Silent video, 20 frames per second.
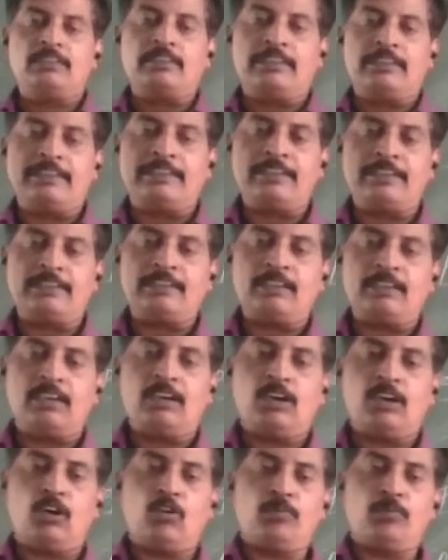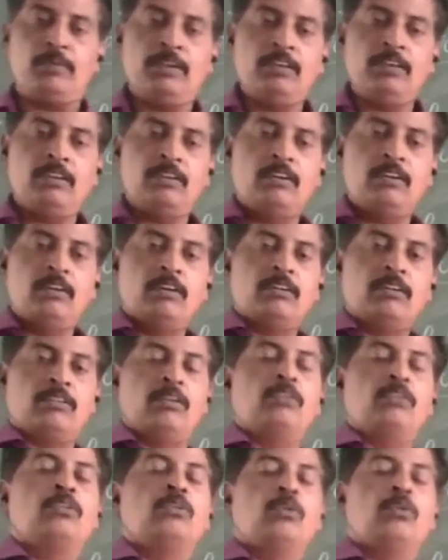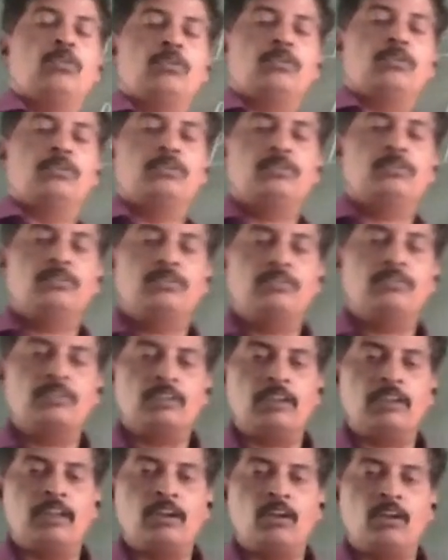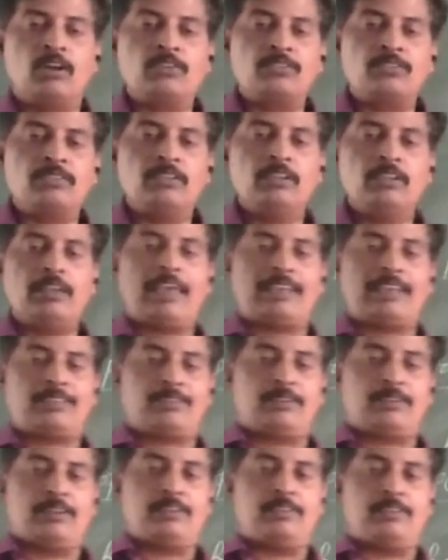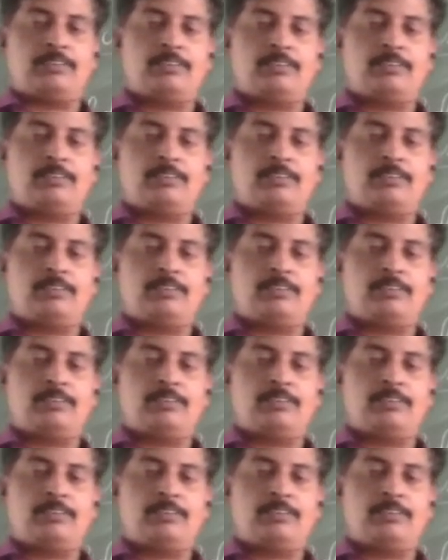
diarrhea have been controlled in a large extent.